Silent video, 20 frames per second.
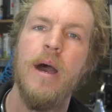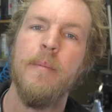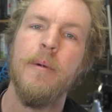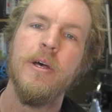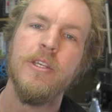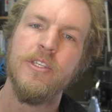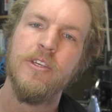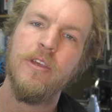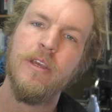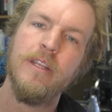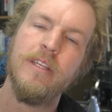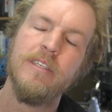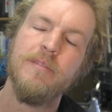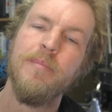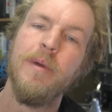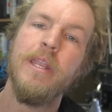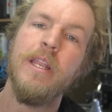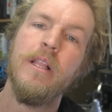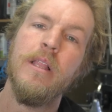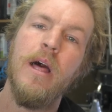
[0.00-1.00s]
I'm also gonna
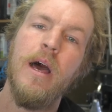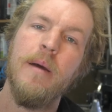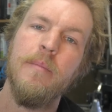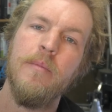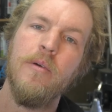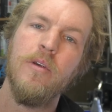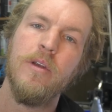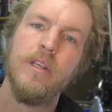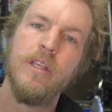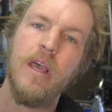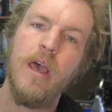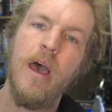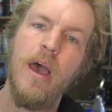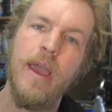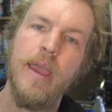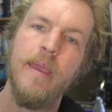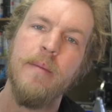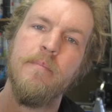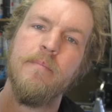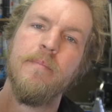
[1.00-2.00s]
spend a lot more
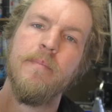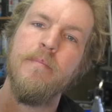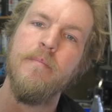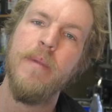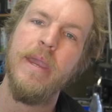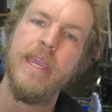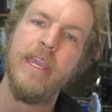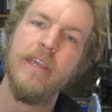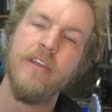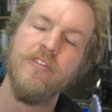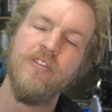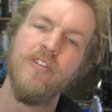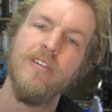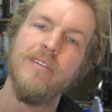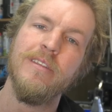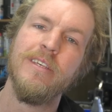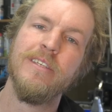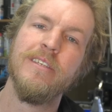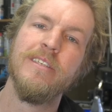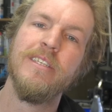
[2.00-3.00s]
time making
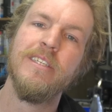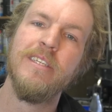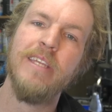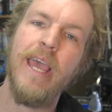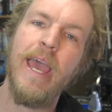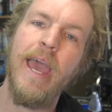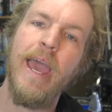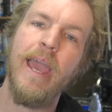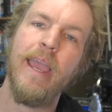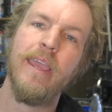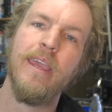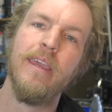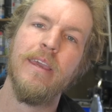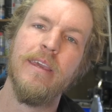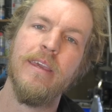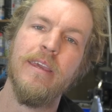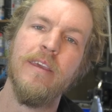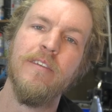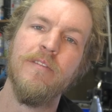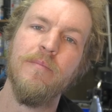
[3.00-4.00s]
sure the stack
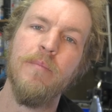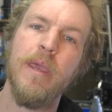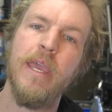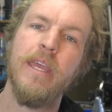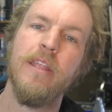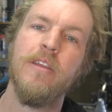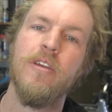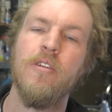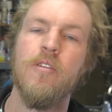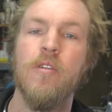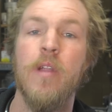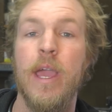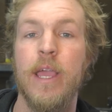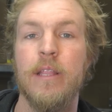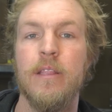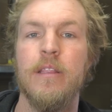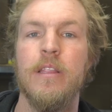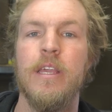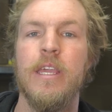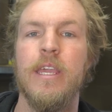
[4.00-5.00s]
is made
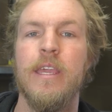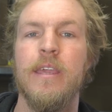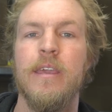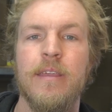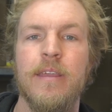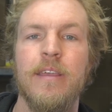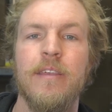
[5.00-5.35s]
correctly,